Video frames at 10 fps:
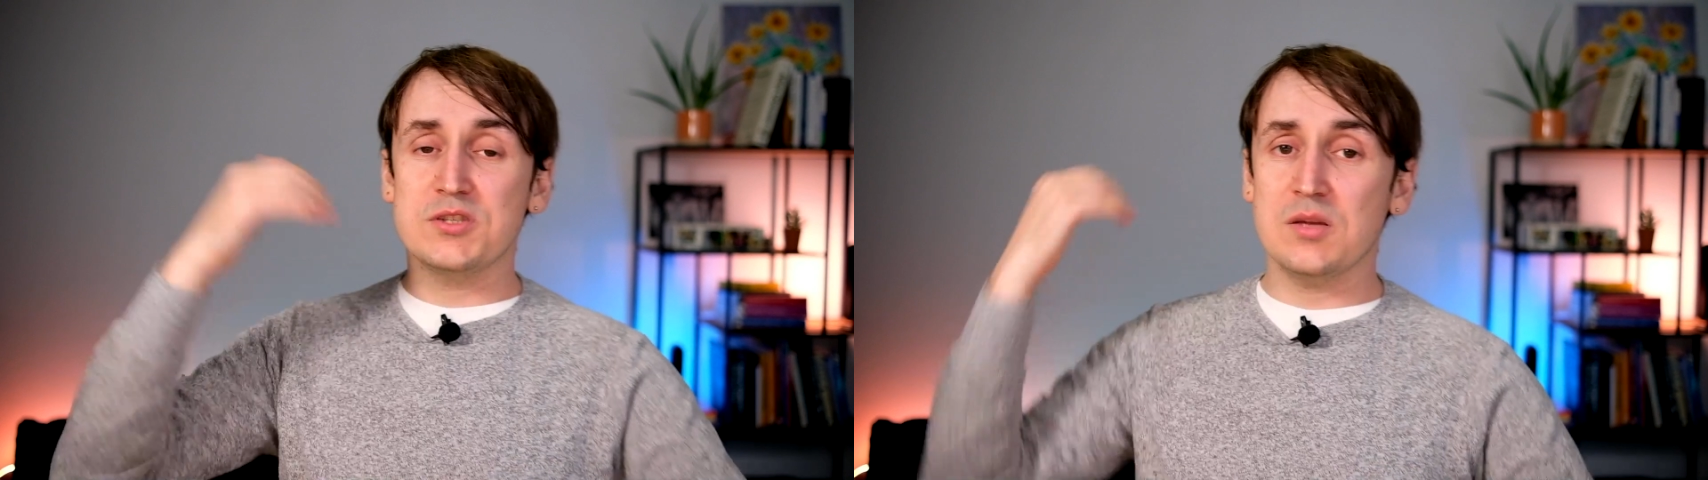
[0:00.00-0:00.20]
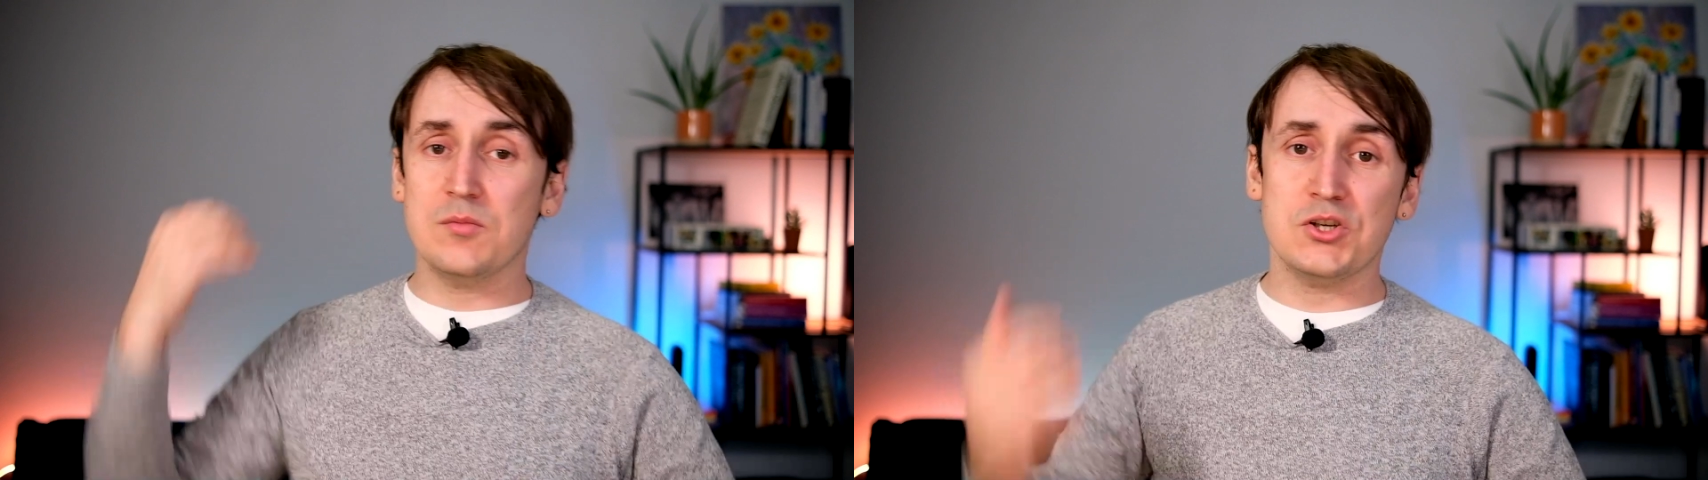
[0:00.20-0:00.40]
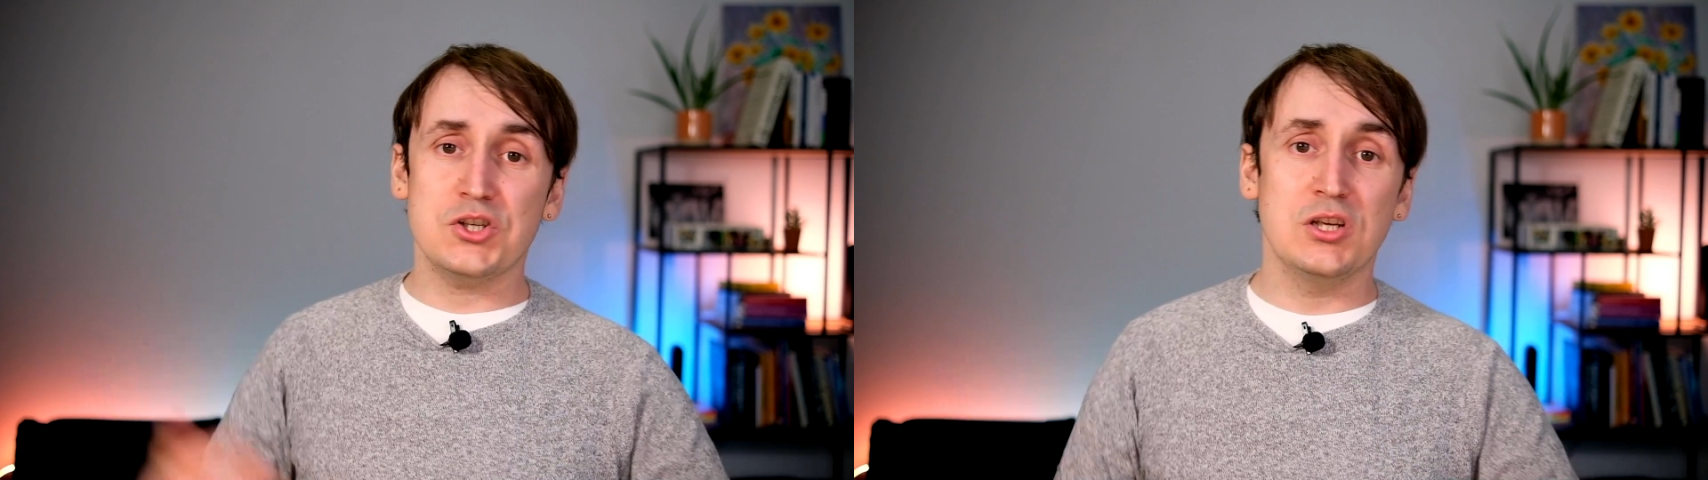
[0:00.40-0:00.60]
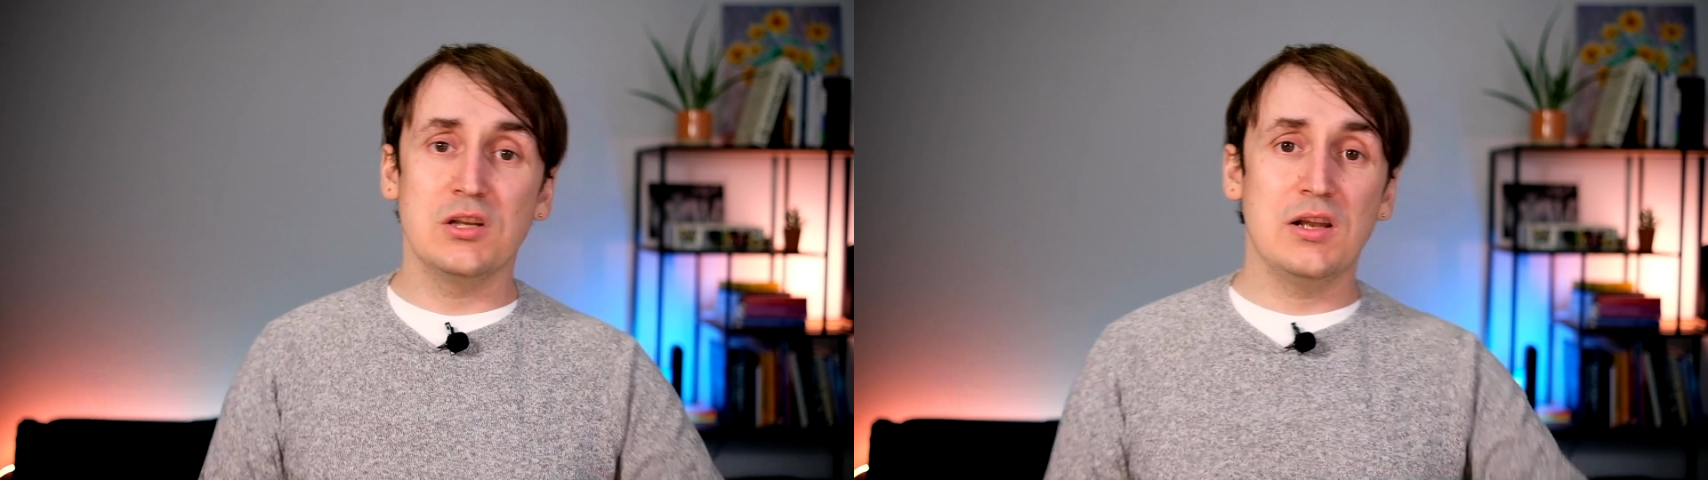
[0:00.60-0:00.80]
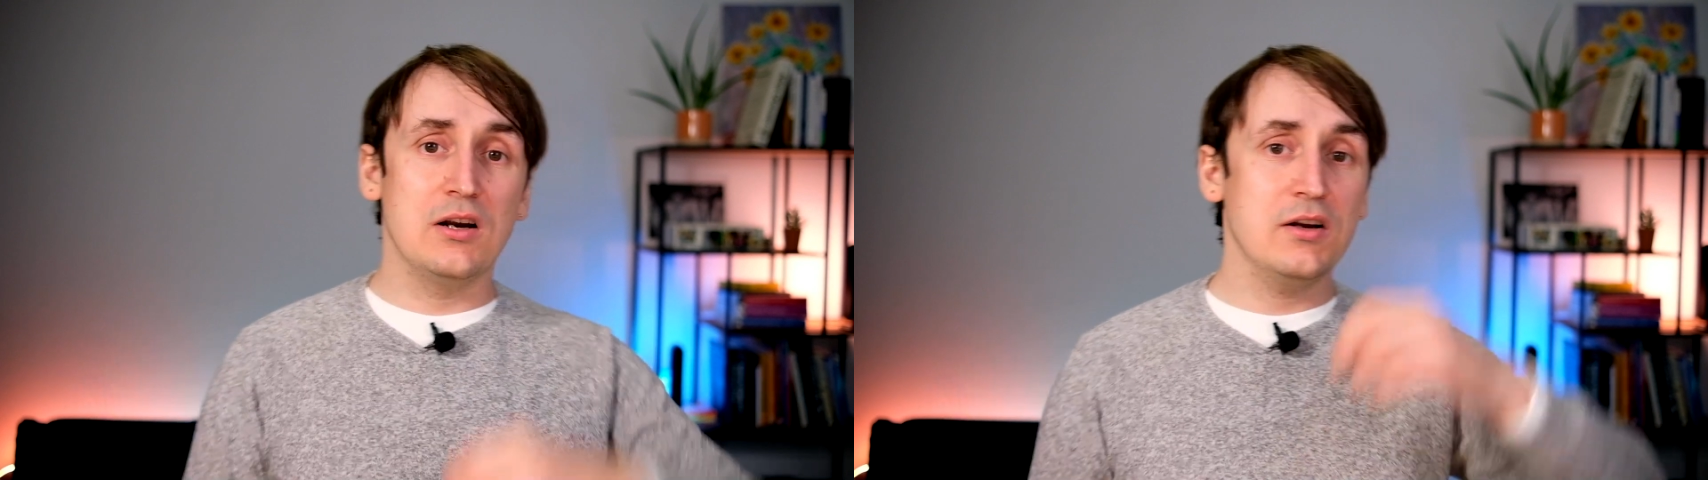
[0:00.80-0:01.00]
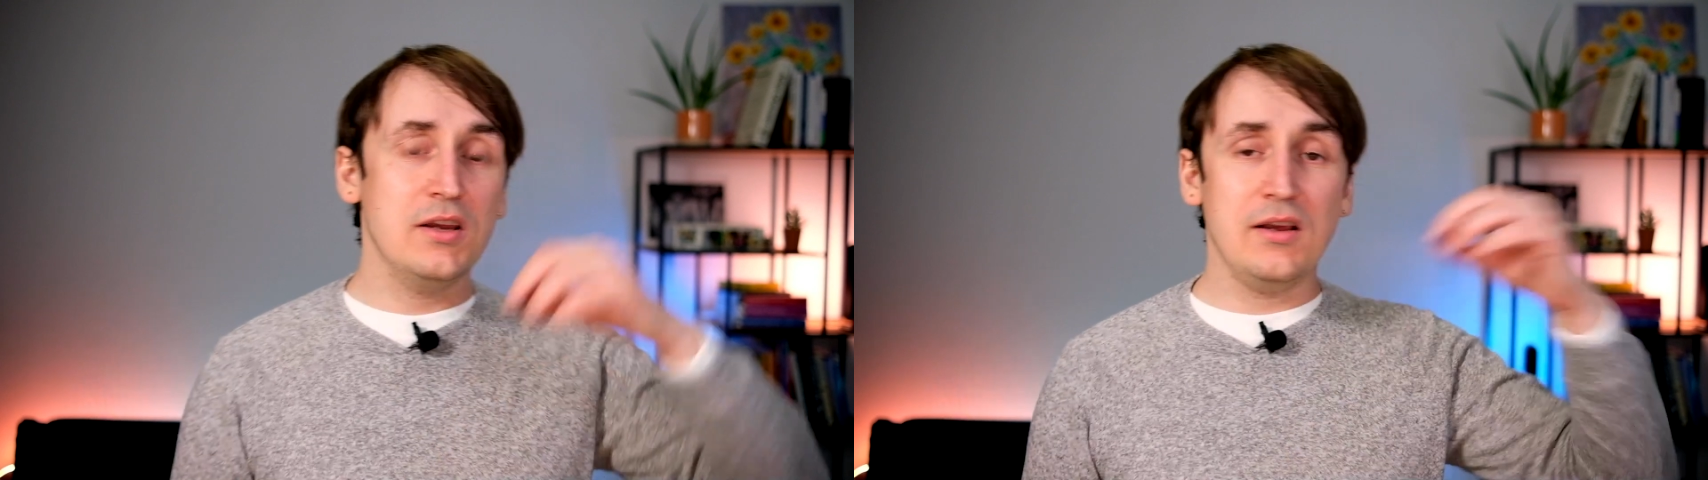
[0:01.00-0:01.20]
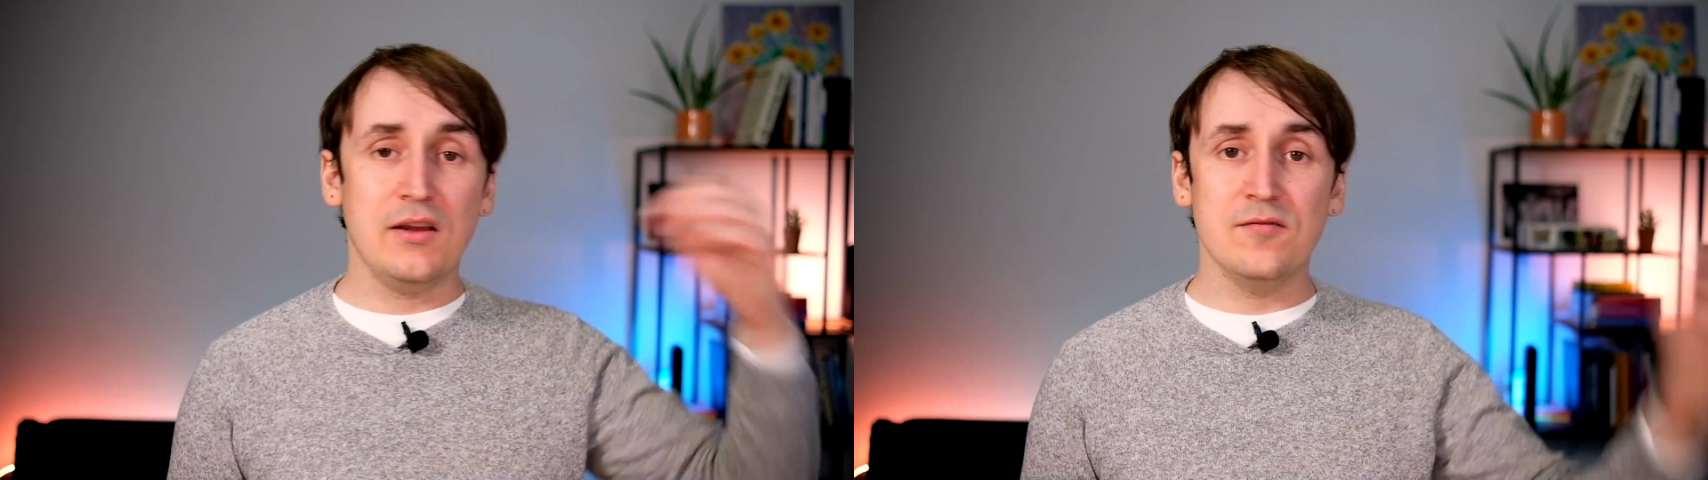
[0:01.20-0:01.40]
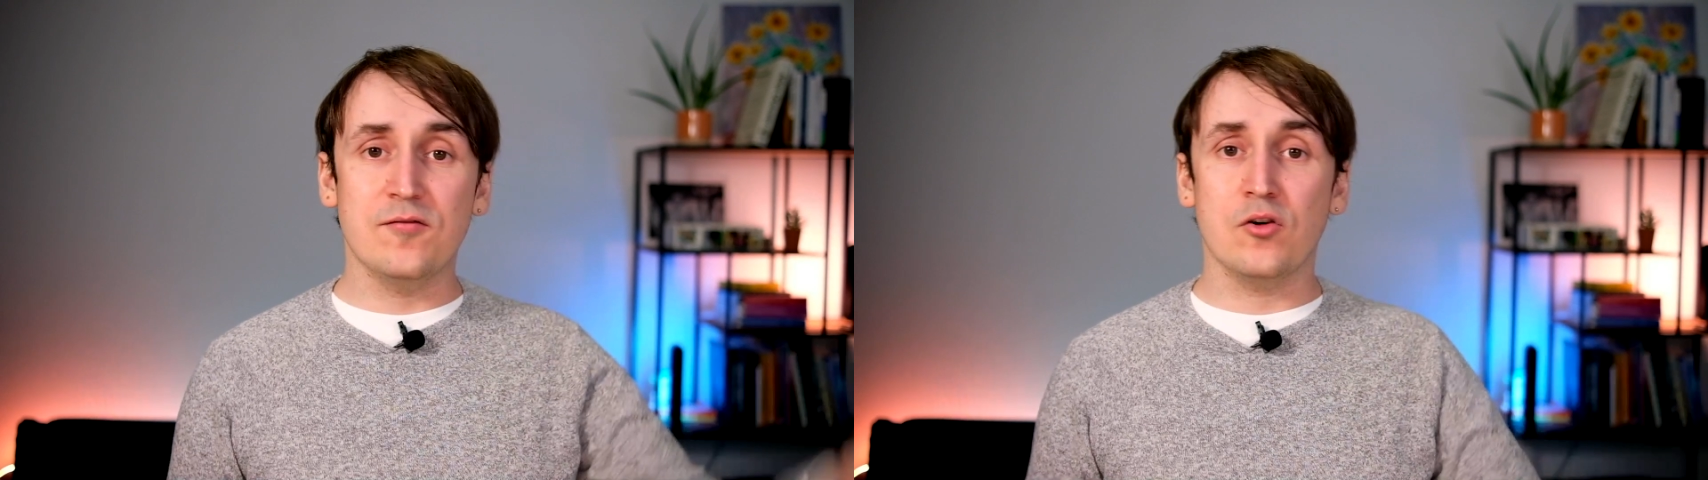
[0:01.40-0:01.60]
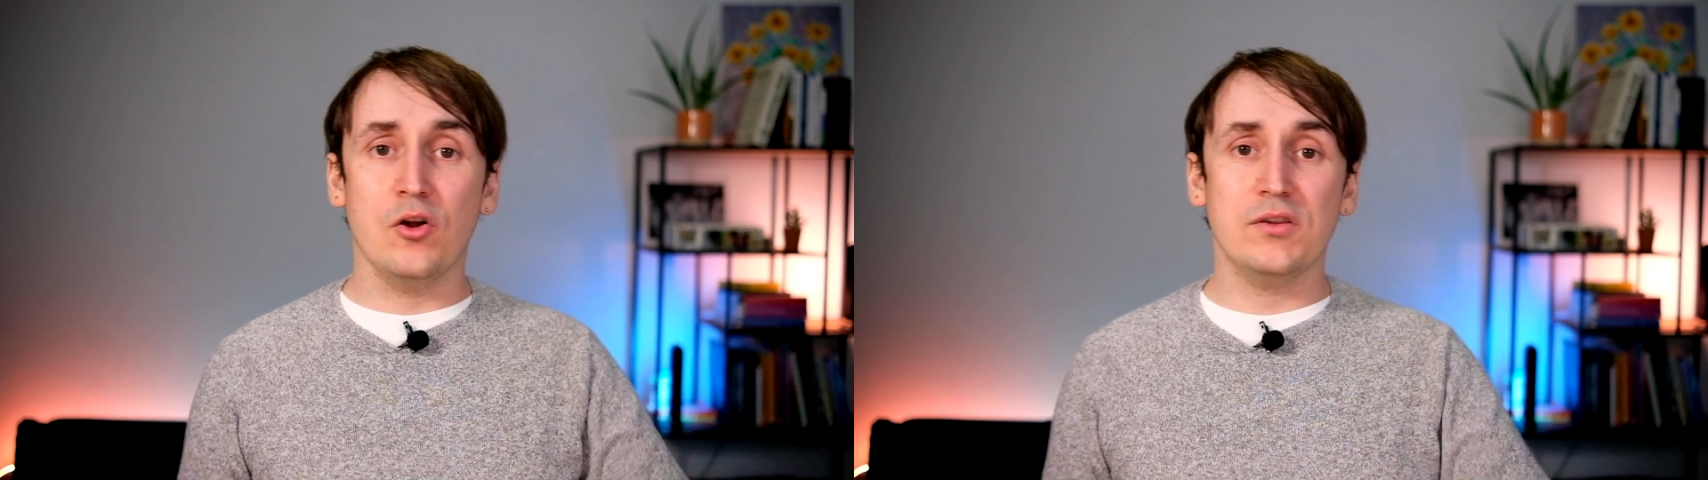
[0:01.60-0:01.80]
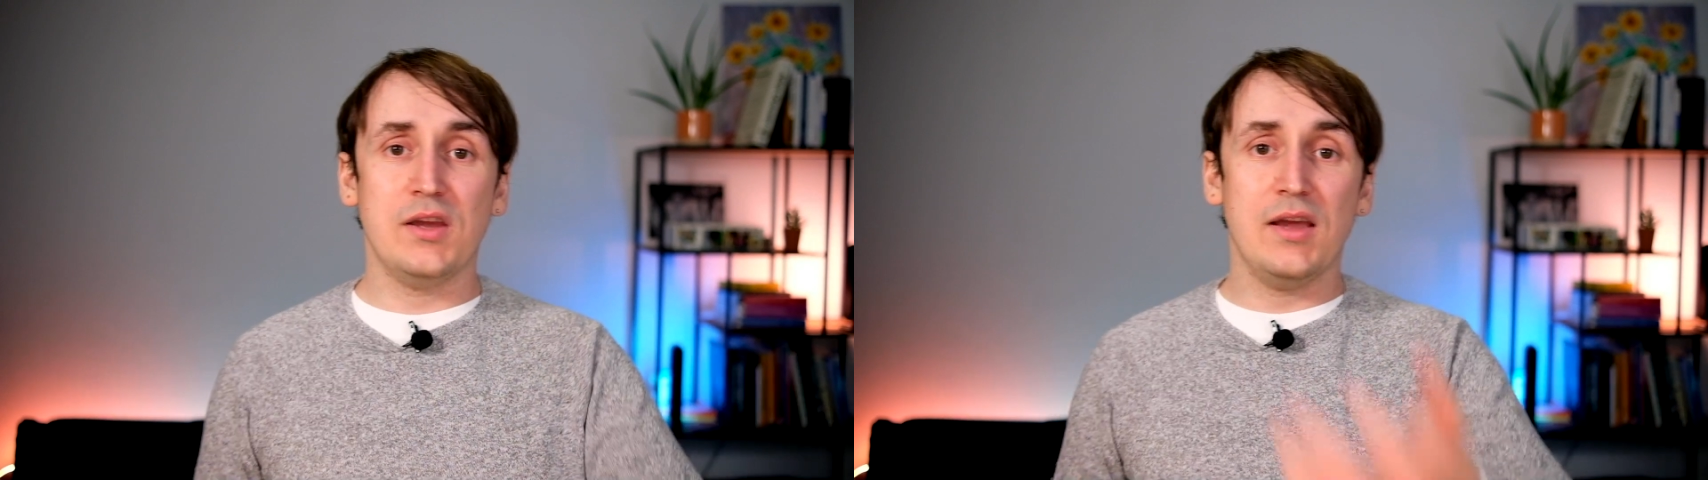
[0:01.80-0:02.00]
and machine learning and
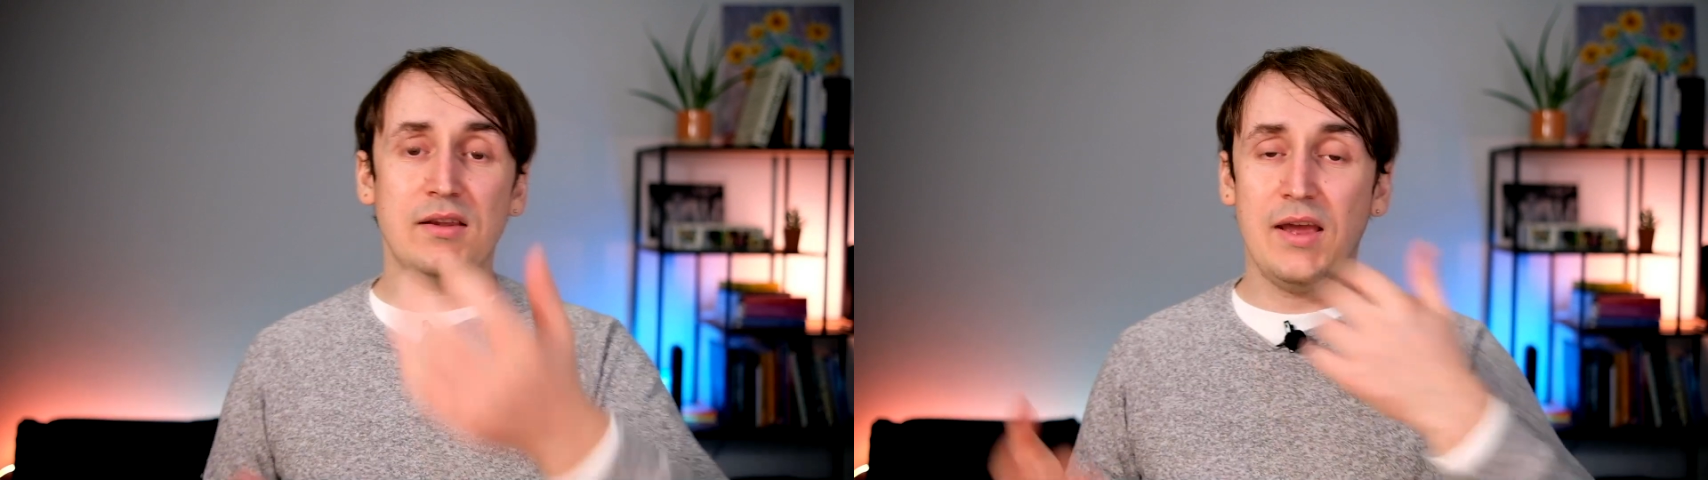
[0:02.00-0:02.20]
front end